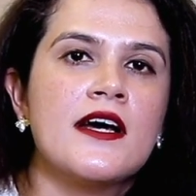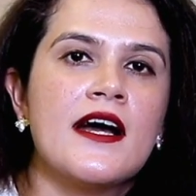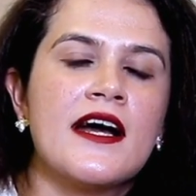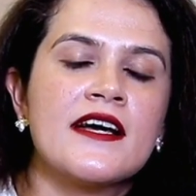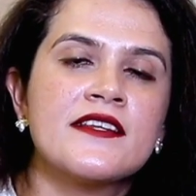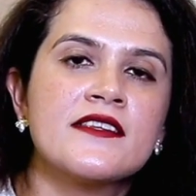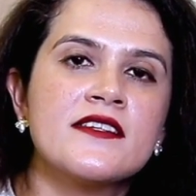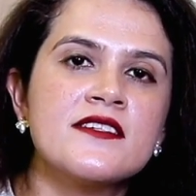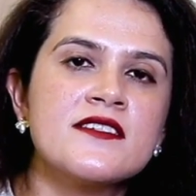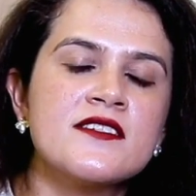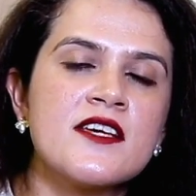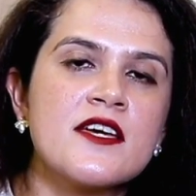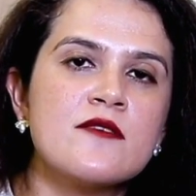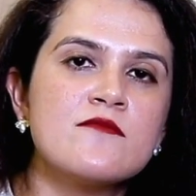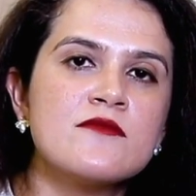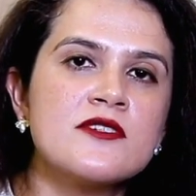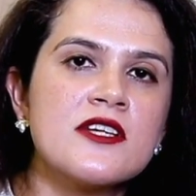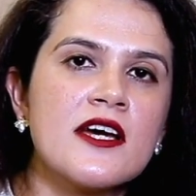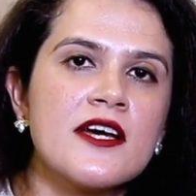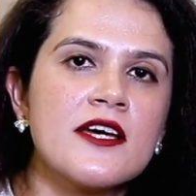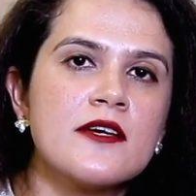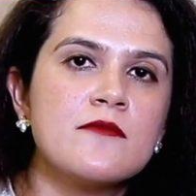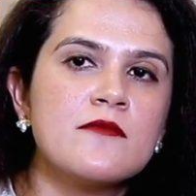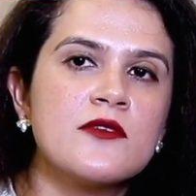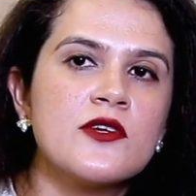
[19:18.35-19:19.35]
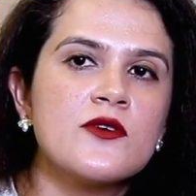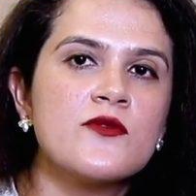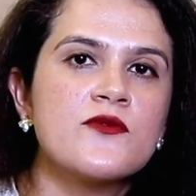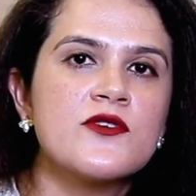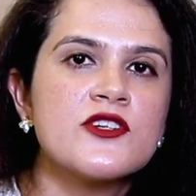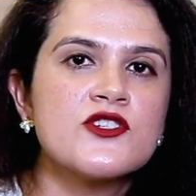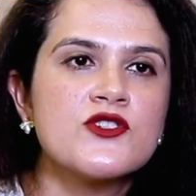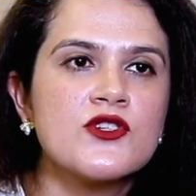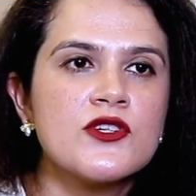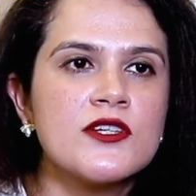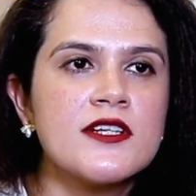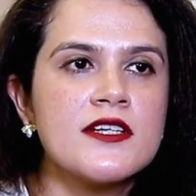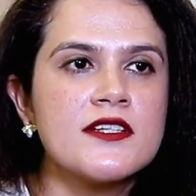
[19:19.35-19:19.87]
At the same time, the
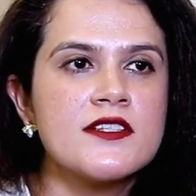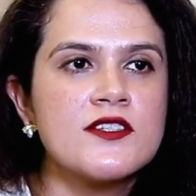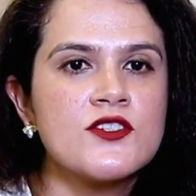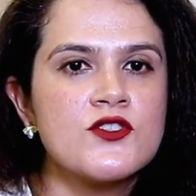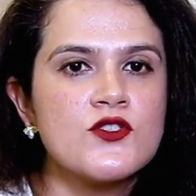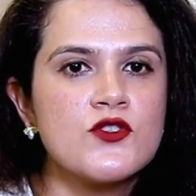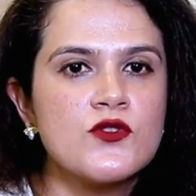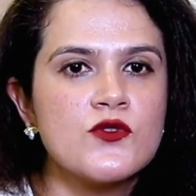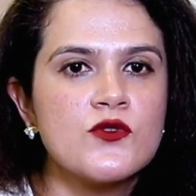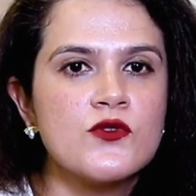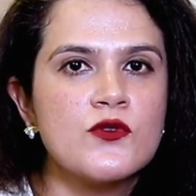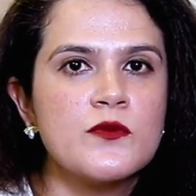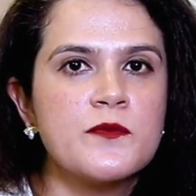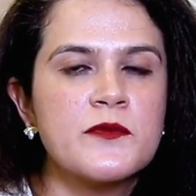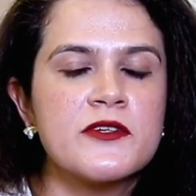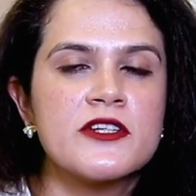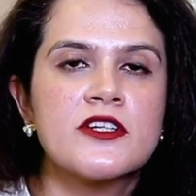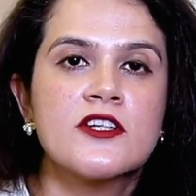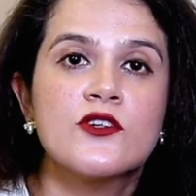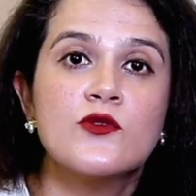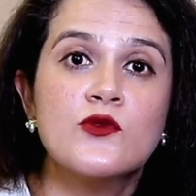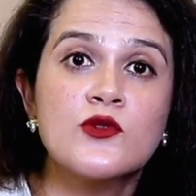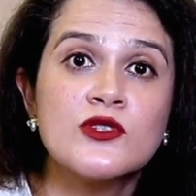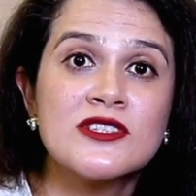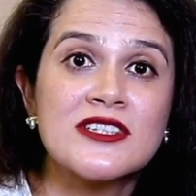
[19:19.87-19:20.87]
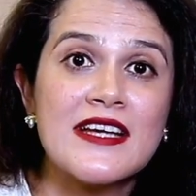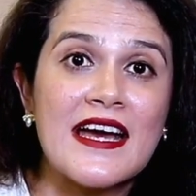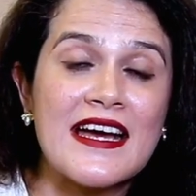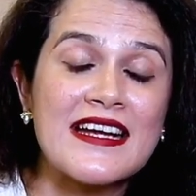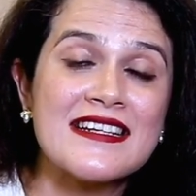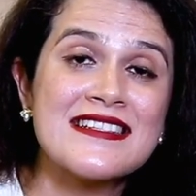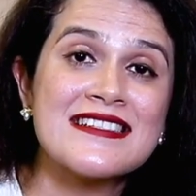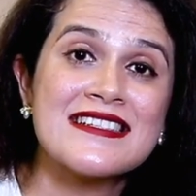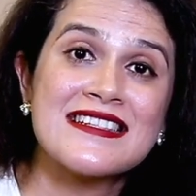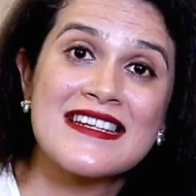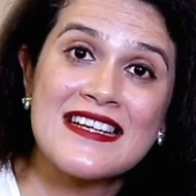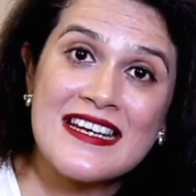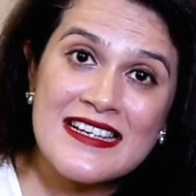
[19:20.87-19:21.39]
vision is to produce
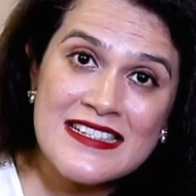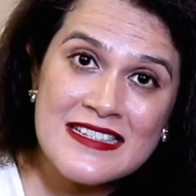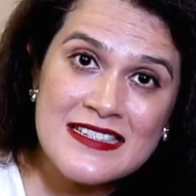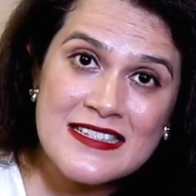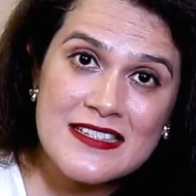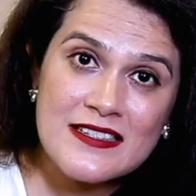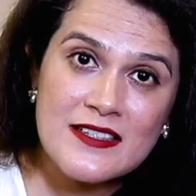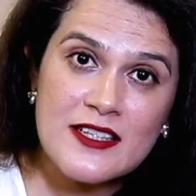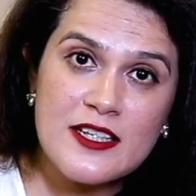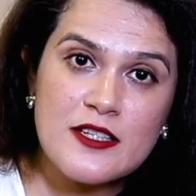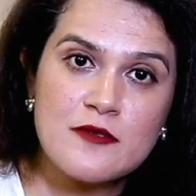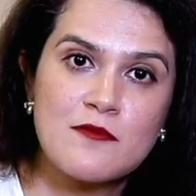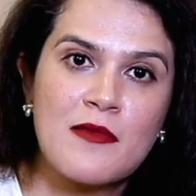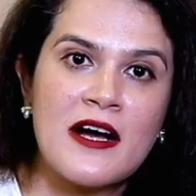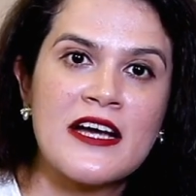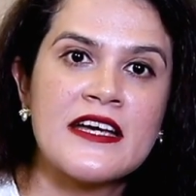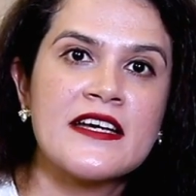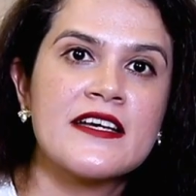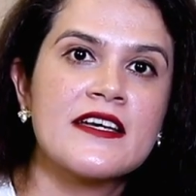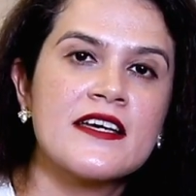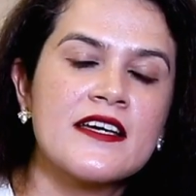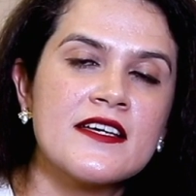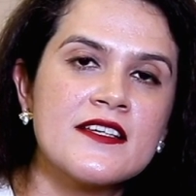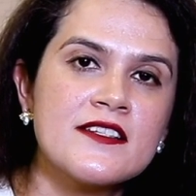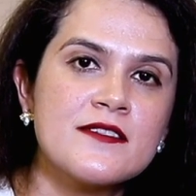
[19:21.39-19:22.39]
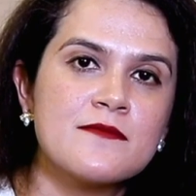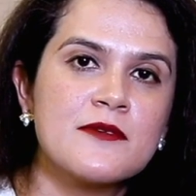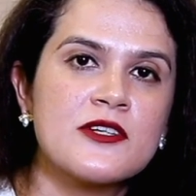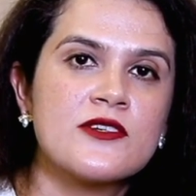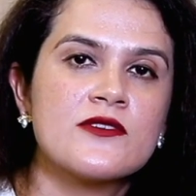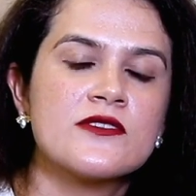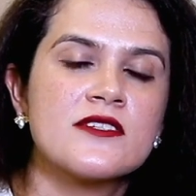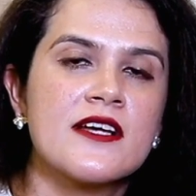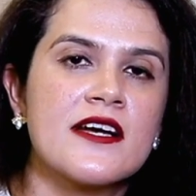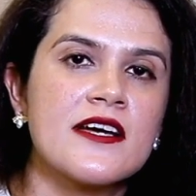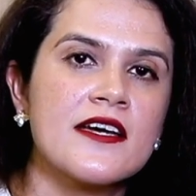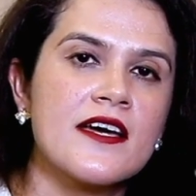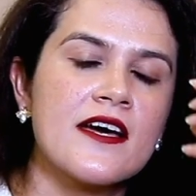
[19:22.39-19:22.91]
and direct in my case,
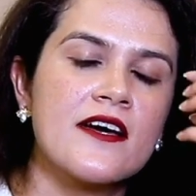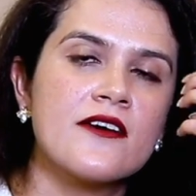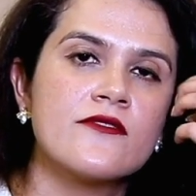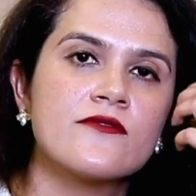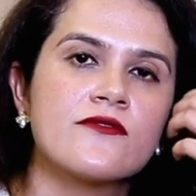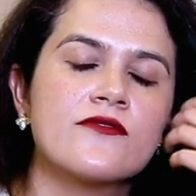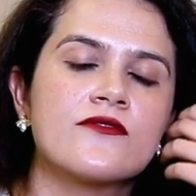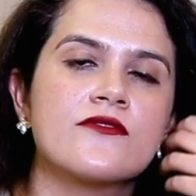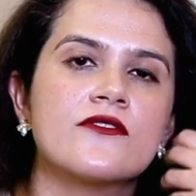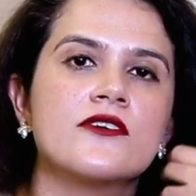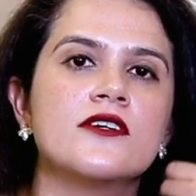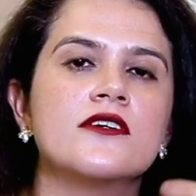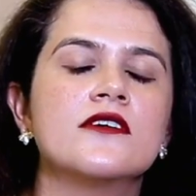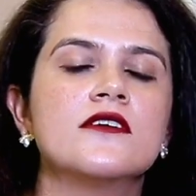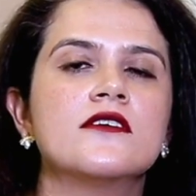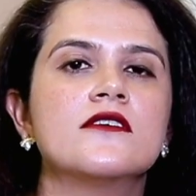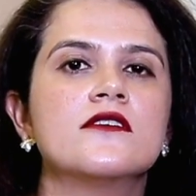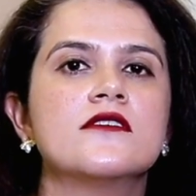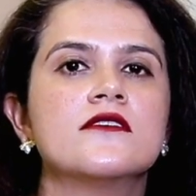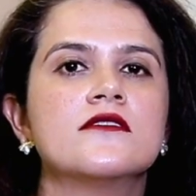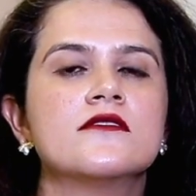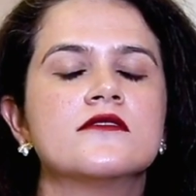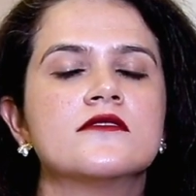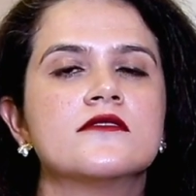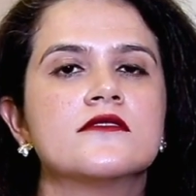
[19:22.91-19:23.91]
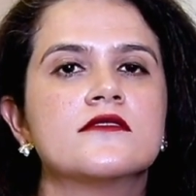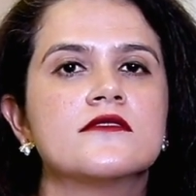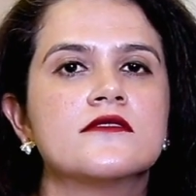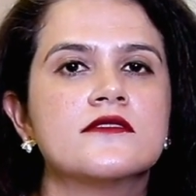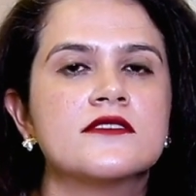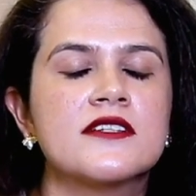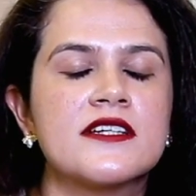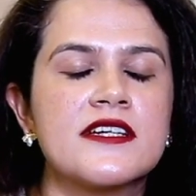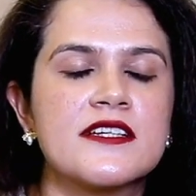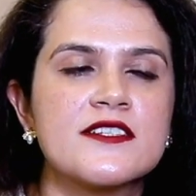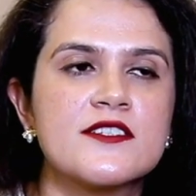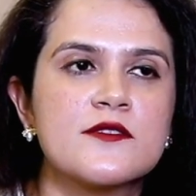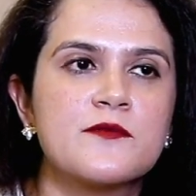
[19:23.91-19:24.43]
because I have
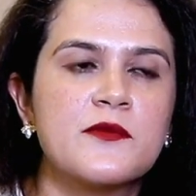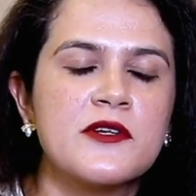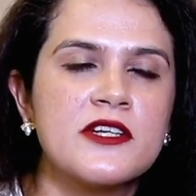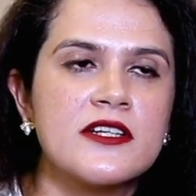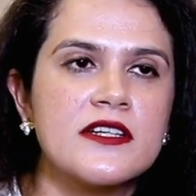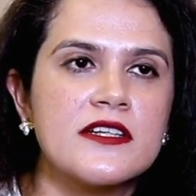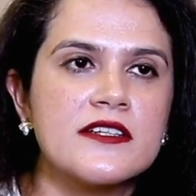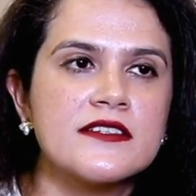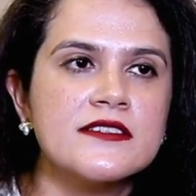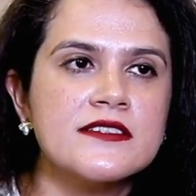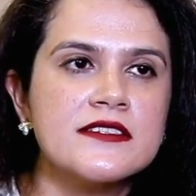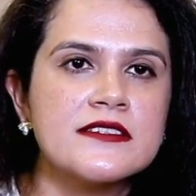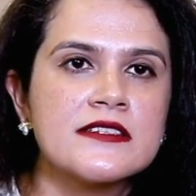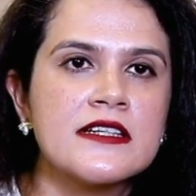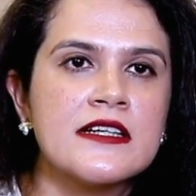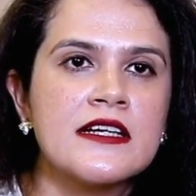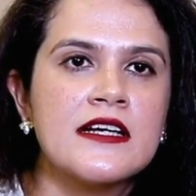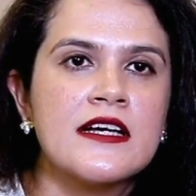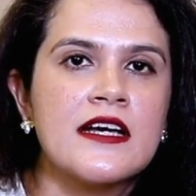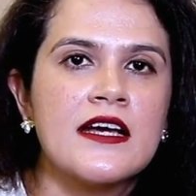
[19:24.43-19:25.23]
the experience.